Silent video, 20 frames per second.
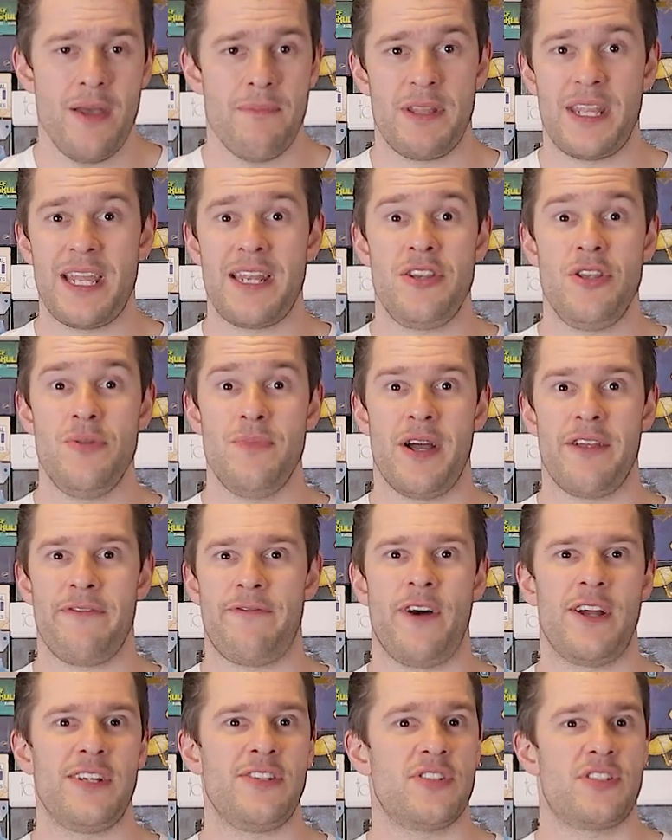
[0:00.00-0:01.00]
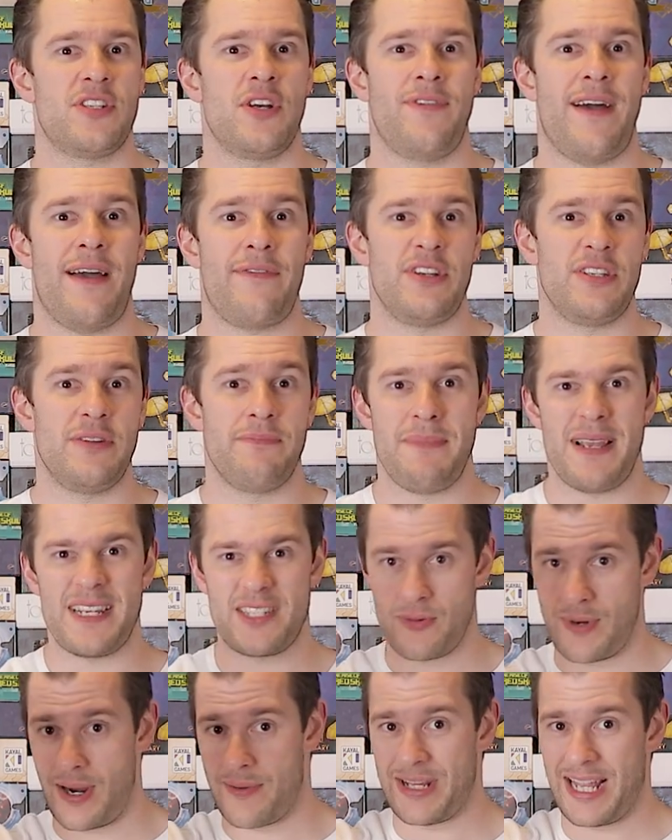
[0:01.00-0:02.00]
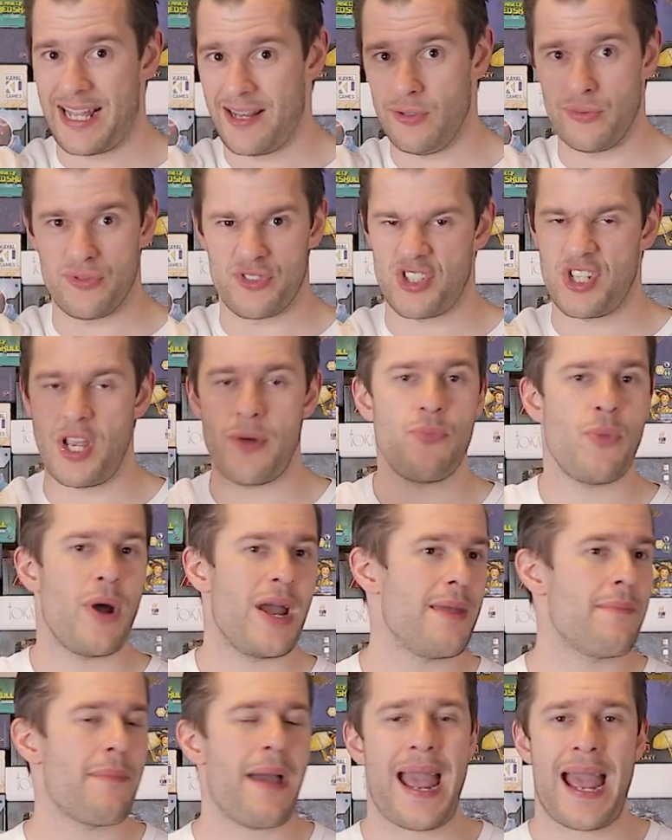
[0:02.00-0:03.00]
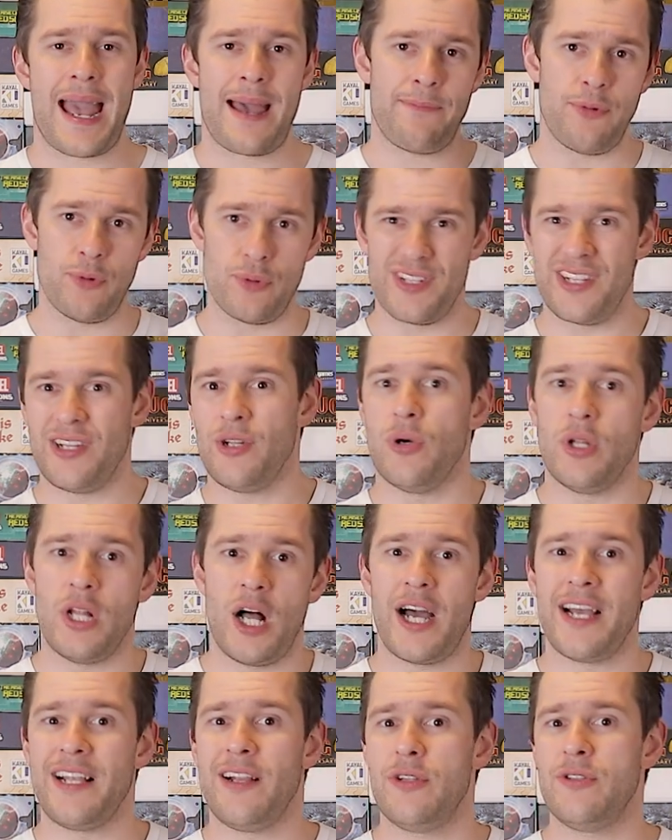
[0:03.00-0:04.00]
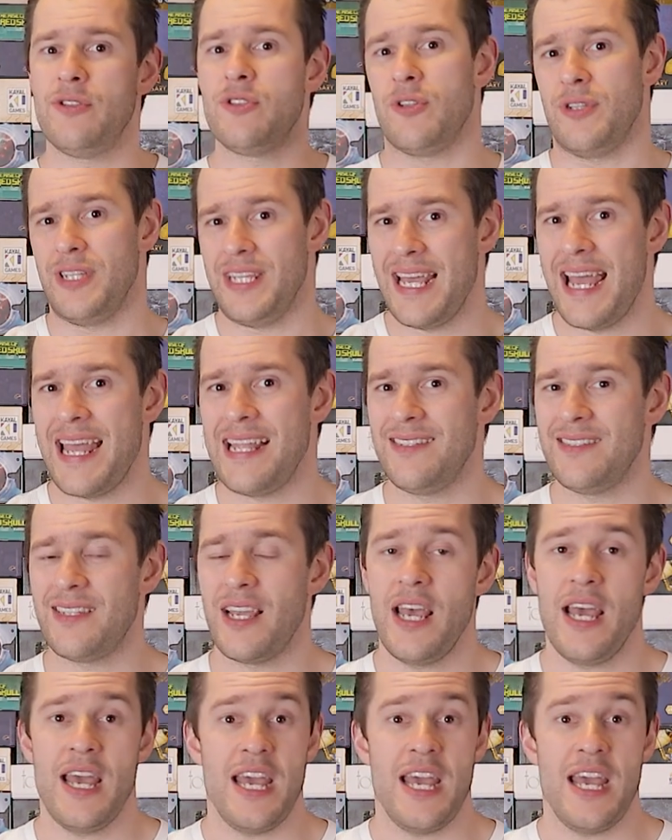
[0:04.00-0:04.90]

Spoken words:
But then you might find yourself having to mess around with that little subway map or the little island on the end.